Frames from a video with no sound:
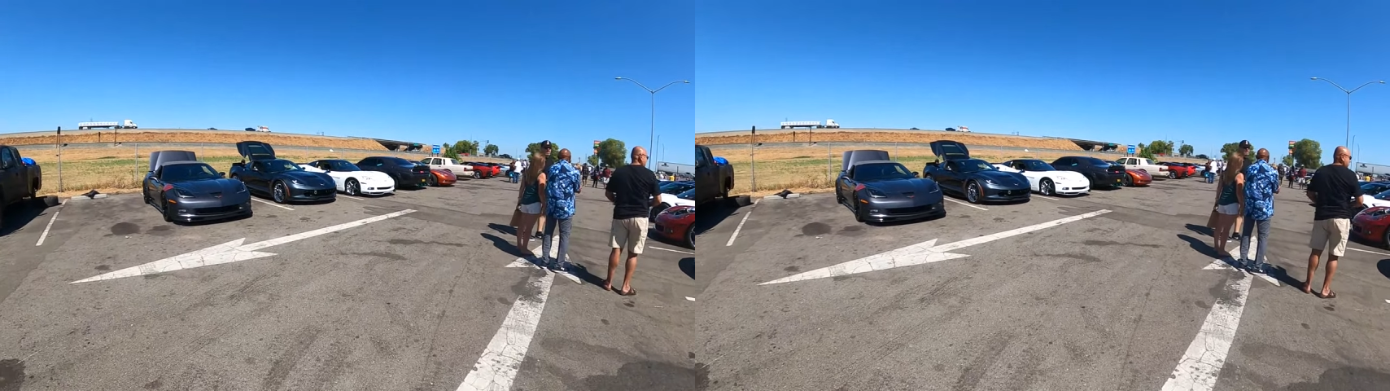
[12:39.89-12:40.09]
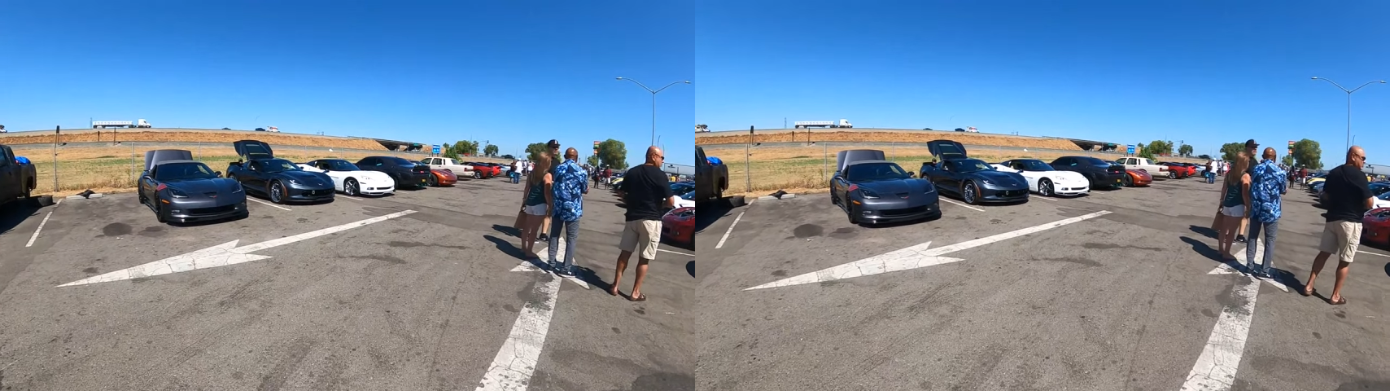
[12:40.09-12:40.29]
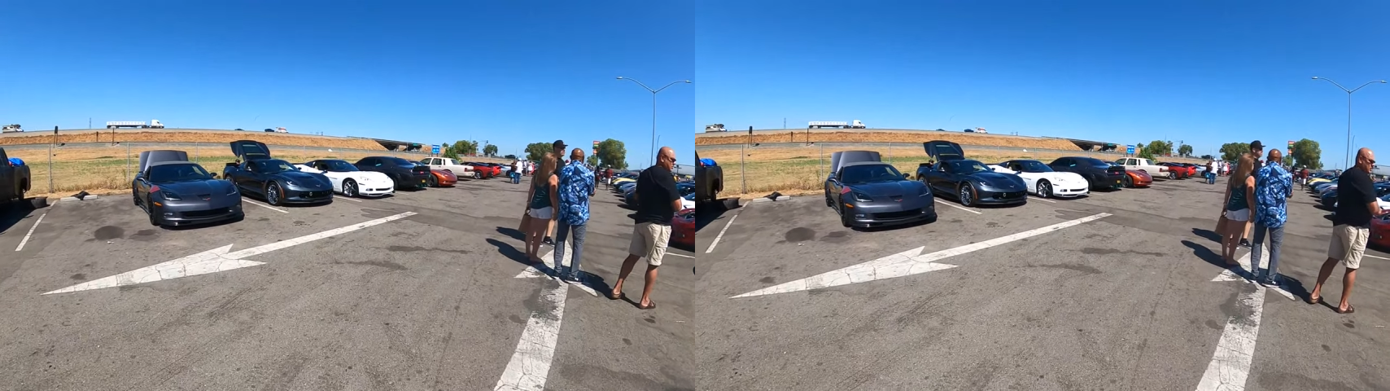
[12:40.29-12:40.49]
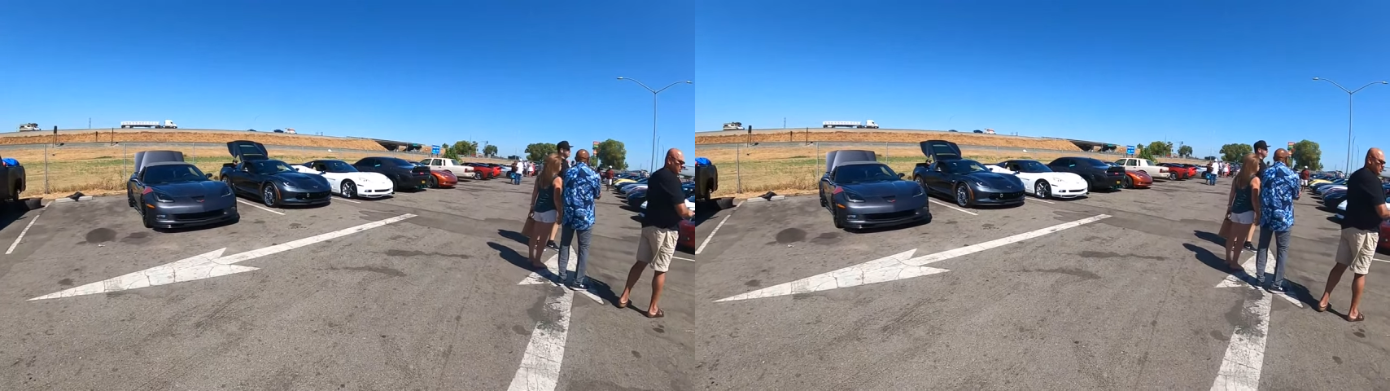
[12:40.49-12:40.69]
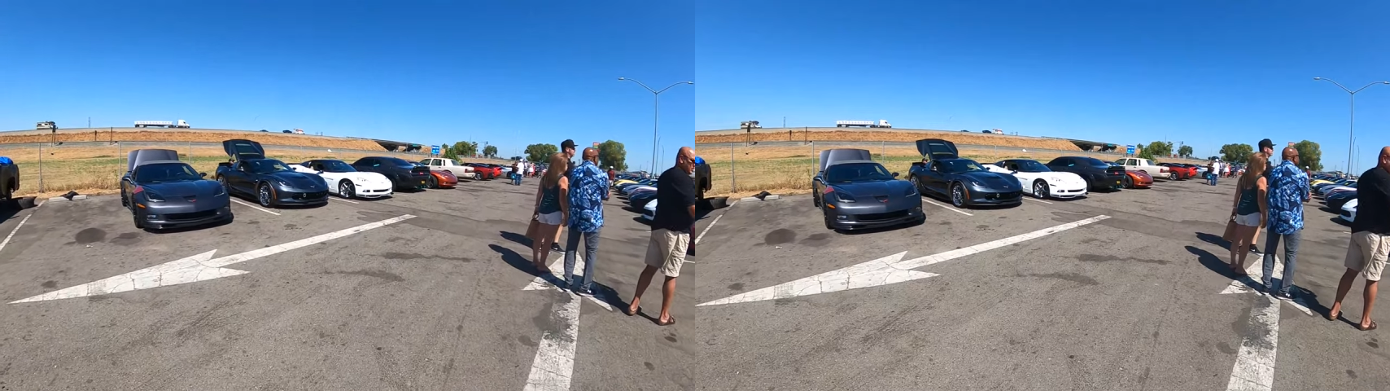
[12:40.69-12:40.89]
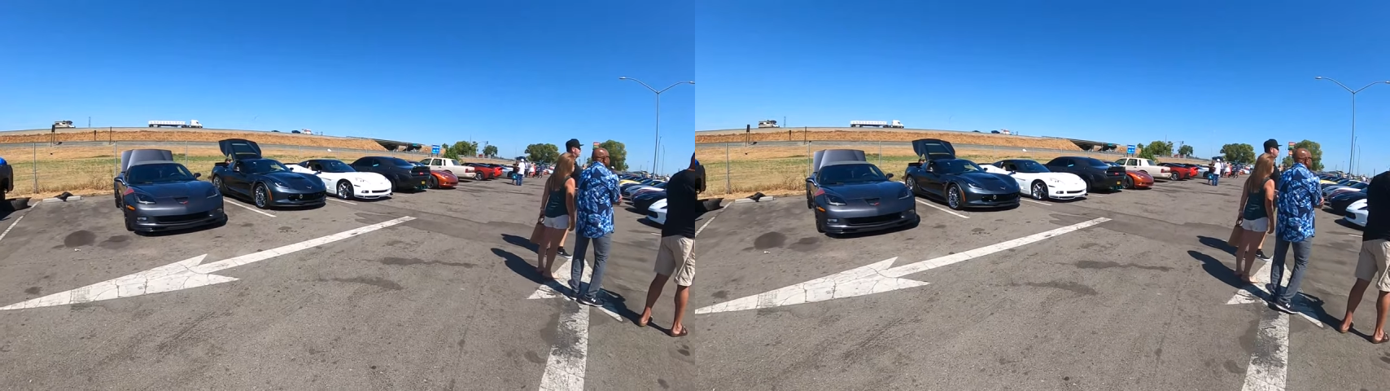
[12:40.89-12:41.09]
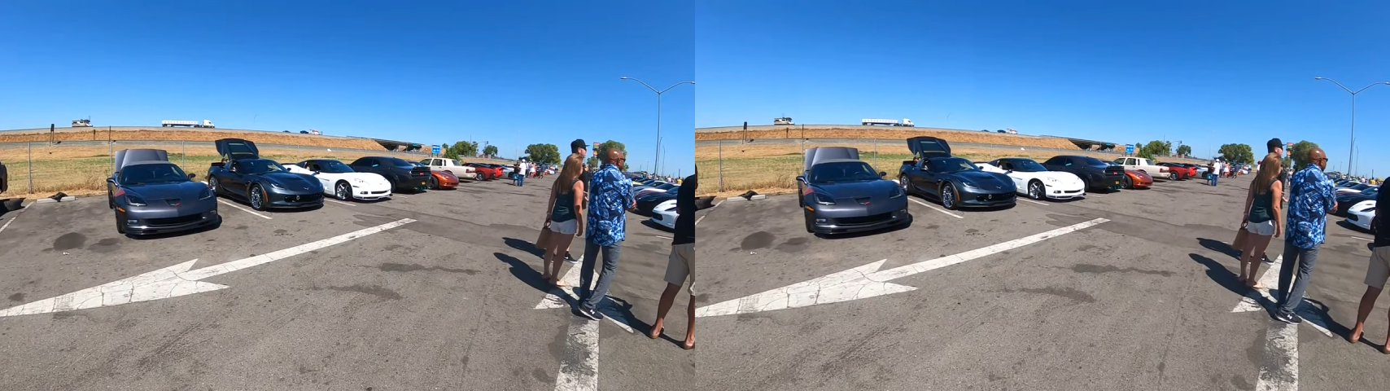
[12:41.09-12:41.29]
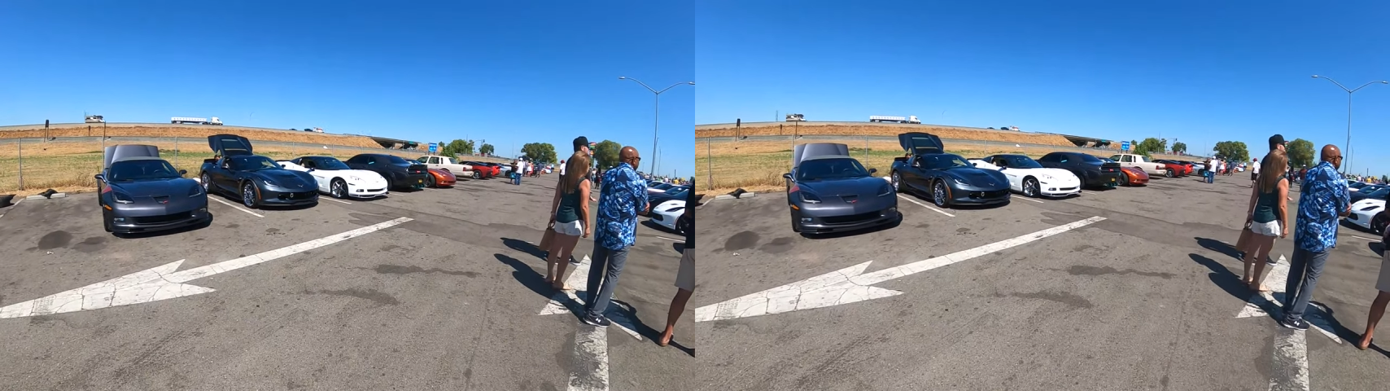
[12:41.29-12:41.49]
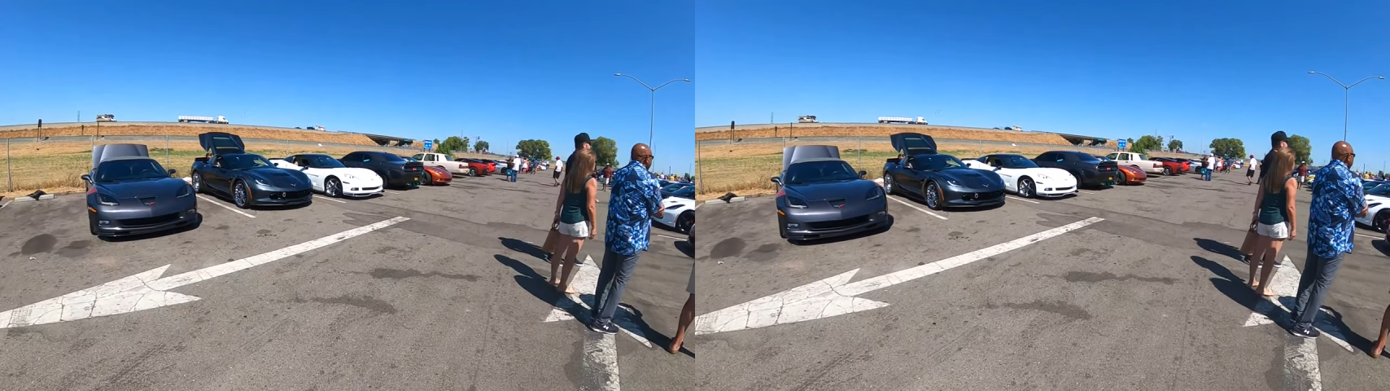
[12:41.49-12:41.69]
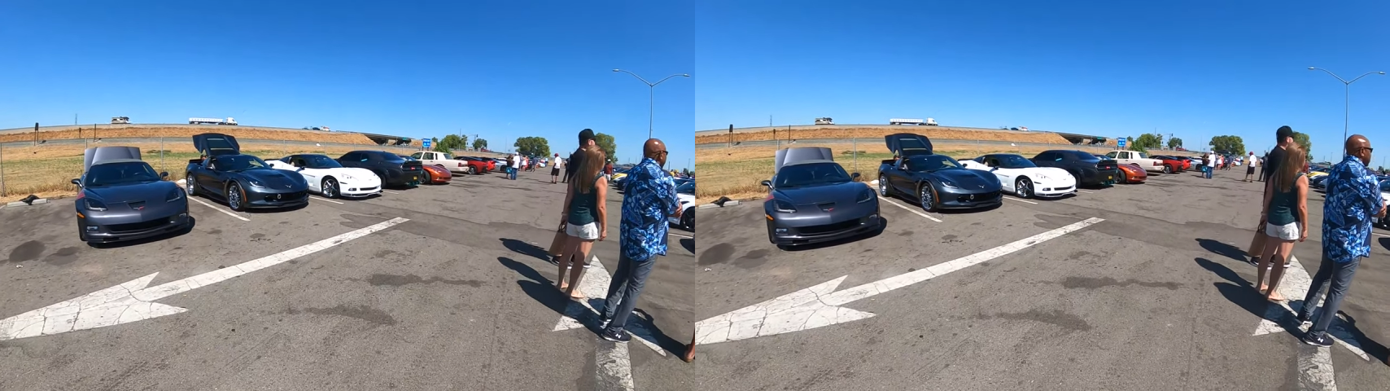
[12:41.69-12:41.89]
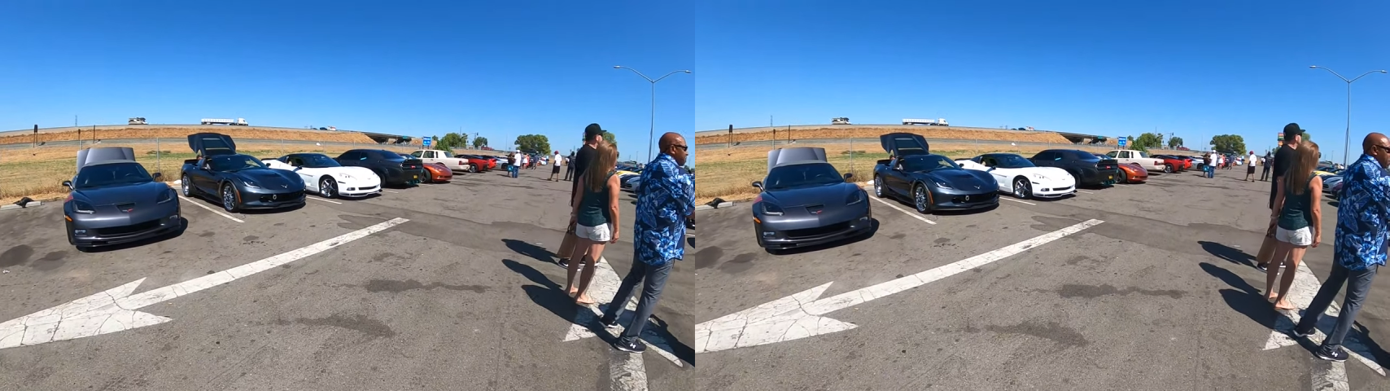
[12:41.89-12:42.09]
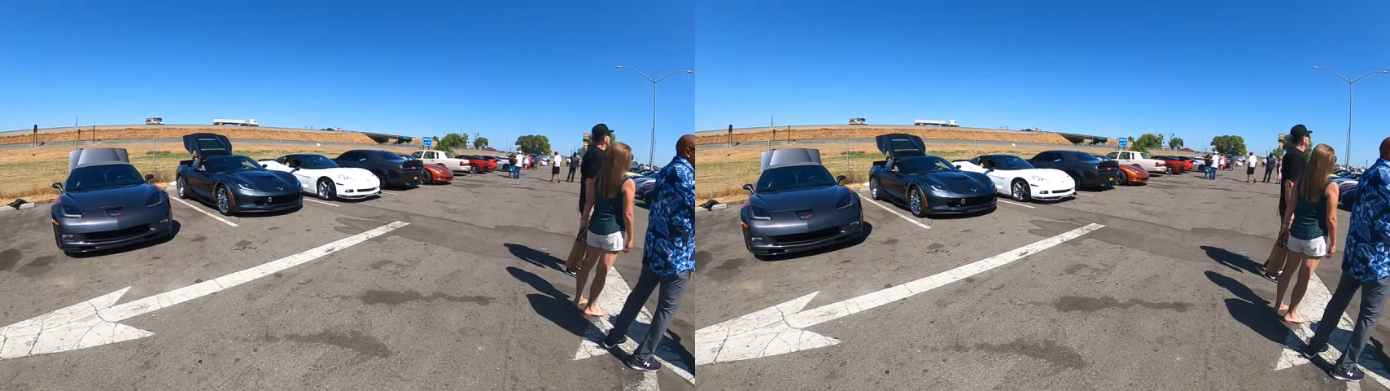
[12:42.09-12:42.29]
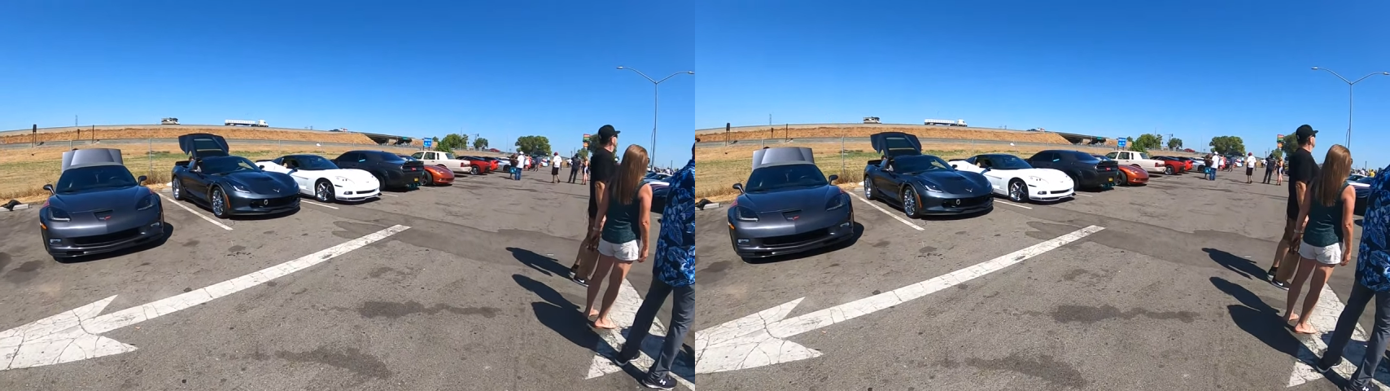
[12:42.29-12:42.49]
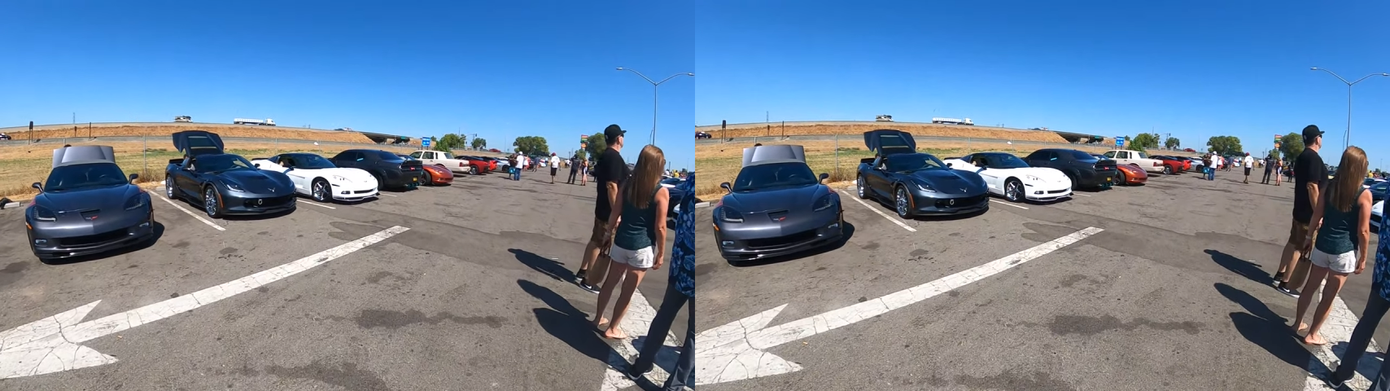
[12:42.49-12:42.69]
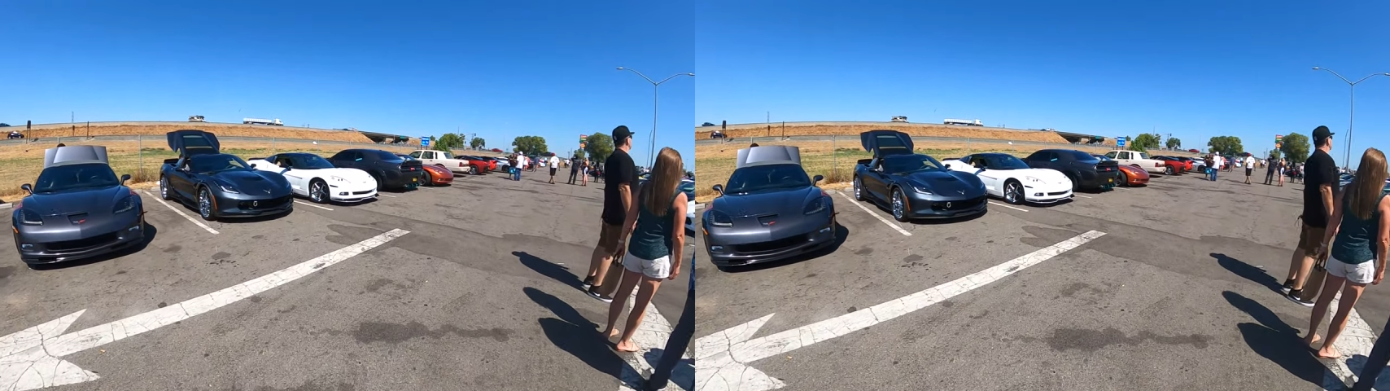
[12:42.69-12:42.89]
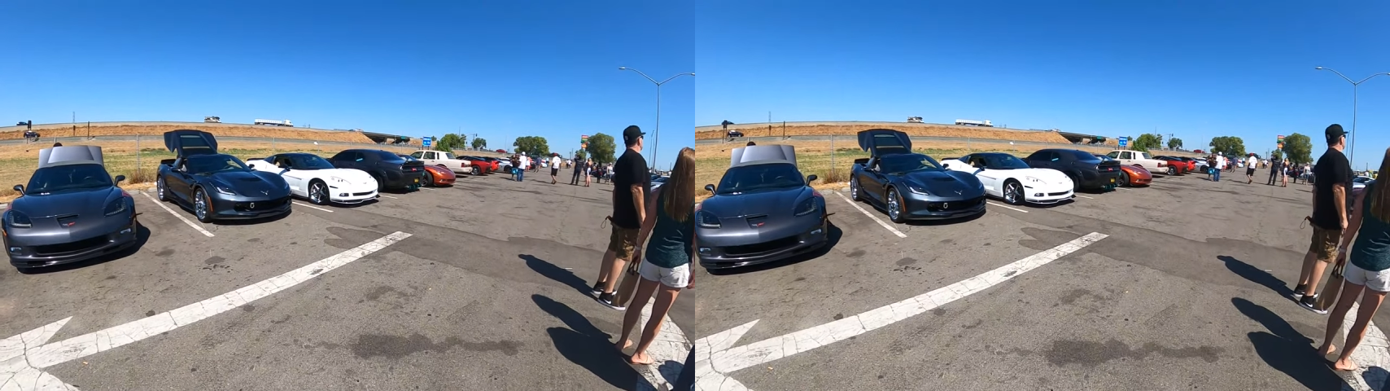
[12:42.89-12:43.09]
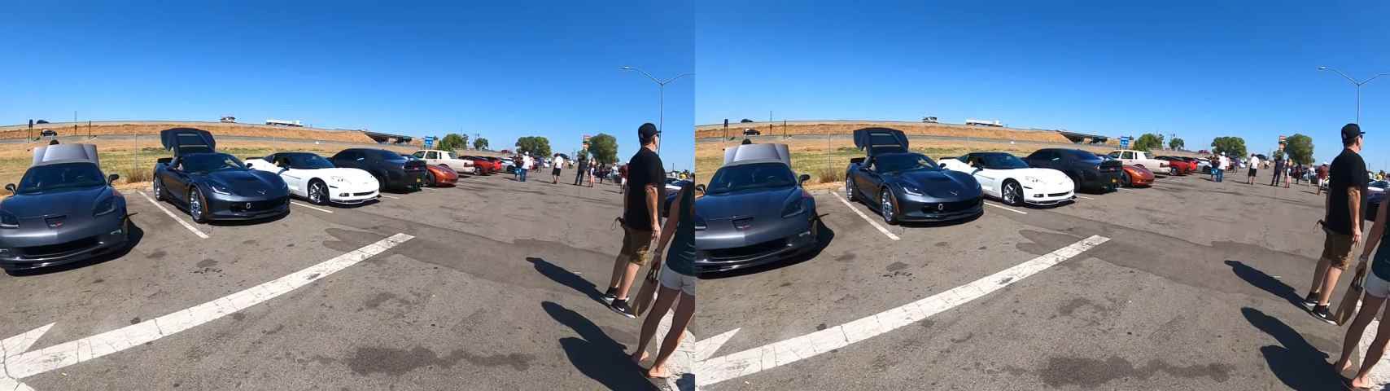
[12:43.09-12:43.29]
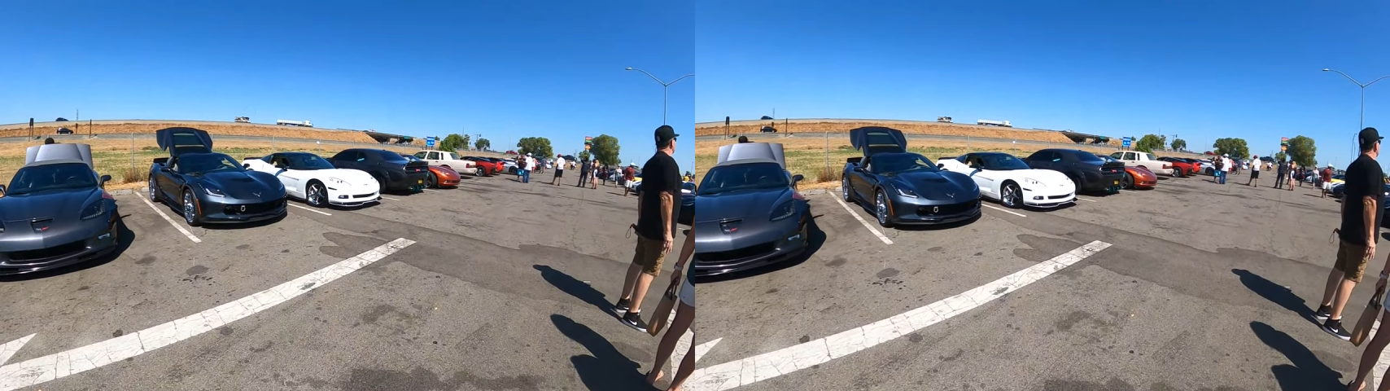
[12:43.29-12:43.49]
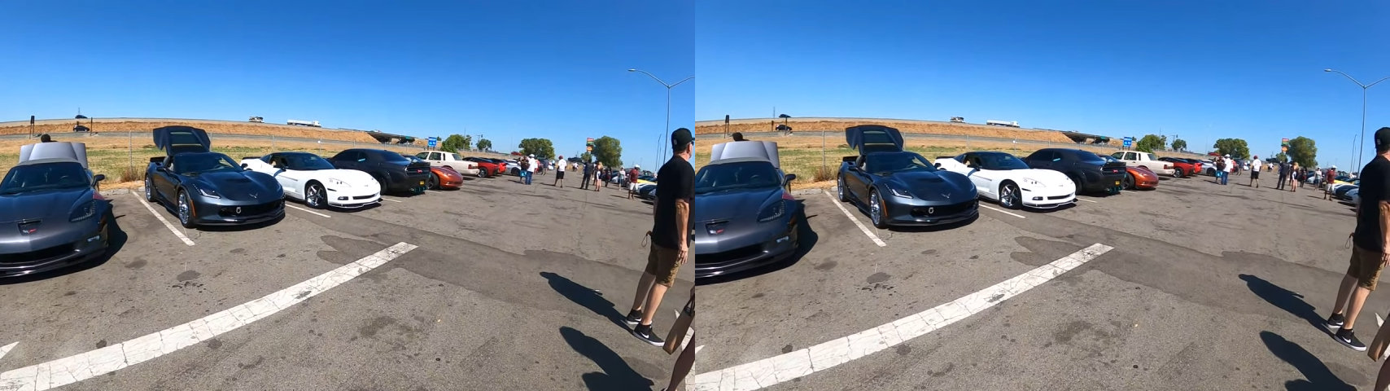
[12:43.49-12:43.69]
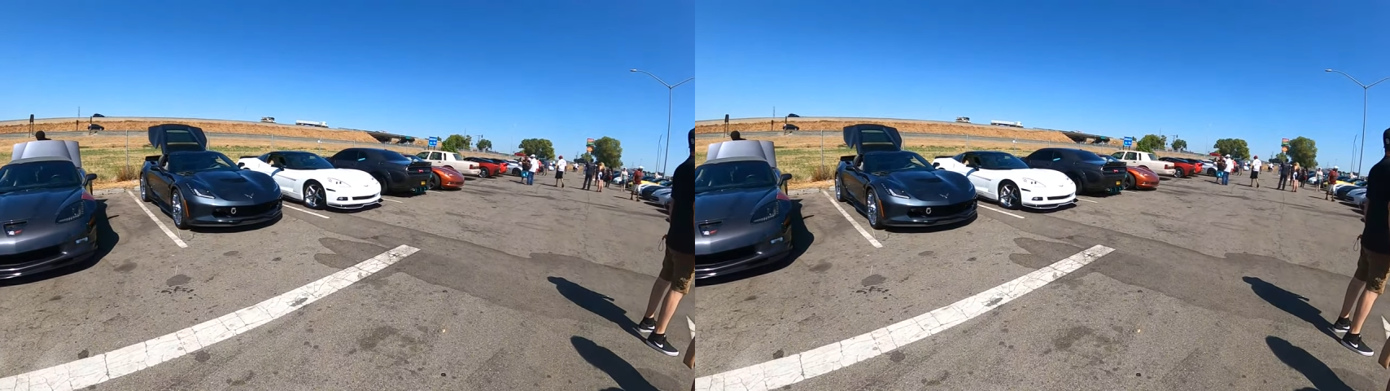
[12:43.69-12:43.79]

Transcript: Nobody's mouth can be seen.